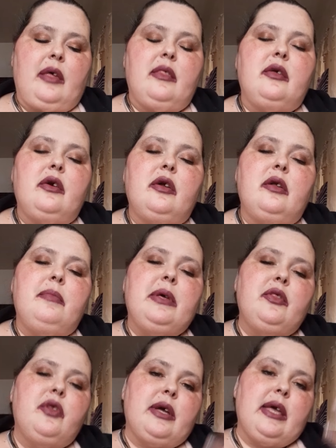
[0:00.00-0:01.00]
They're going to
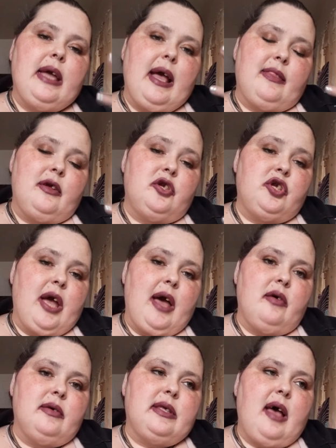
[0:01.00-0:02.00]
be looking at their
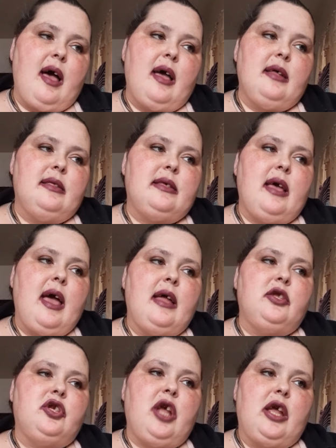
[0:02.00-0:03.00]
shadow sides
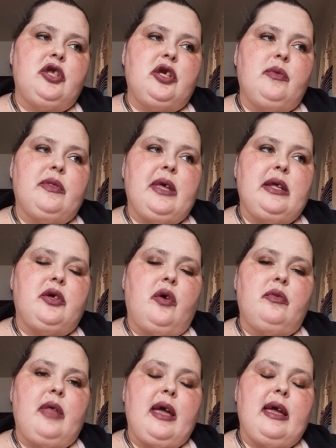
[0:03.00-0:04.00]
and changing what they
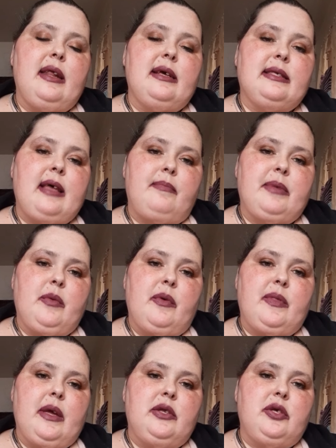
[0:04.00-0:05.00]
don't like and accepting
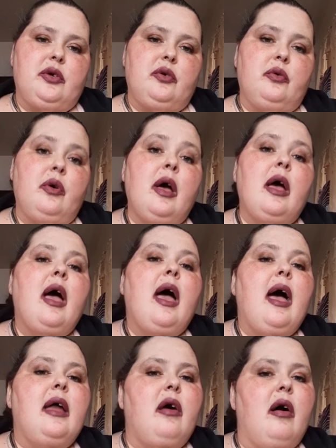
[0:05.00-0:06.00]
what they do.
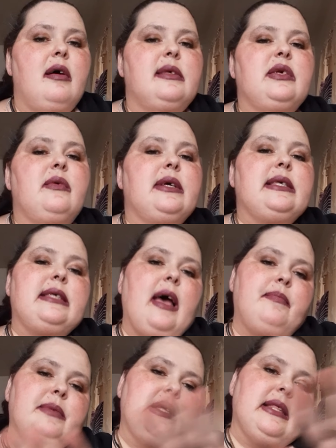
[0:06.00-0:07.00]
And also
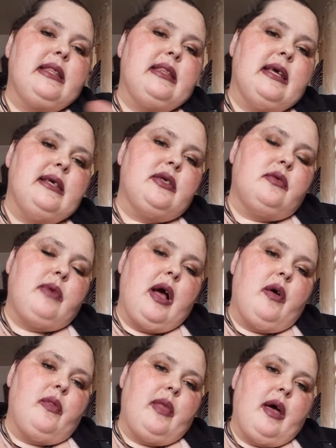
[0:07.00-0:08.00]
accepting the things
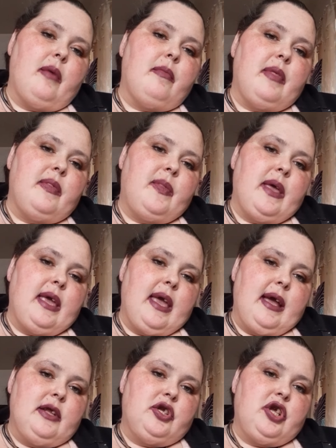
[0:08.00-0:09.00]
around them that they
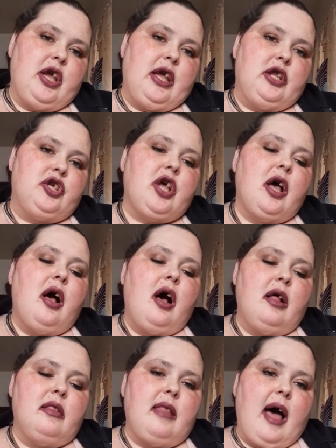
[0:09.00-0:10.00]
can't change.
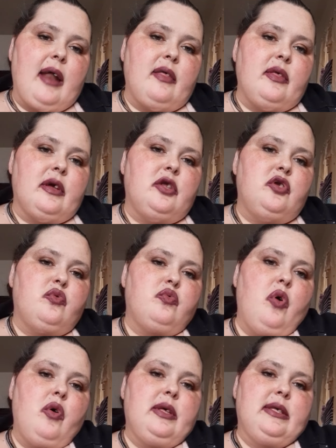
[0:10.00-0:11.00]
A lot of the
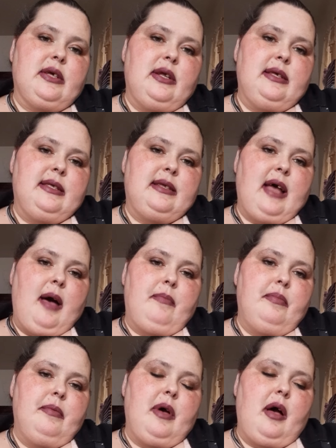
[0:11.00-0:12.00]
control is going to stop
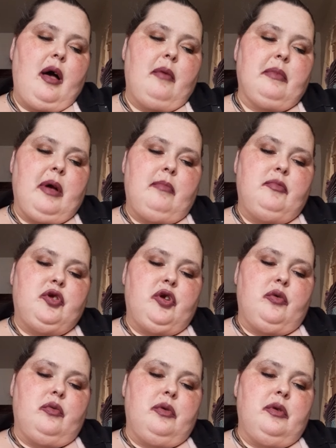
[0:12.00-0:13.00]
come
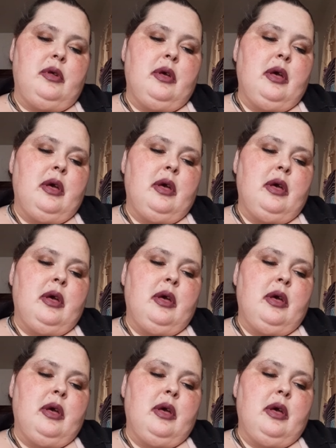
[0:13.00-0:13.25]
June.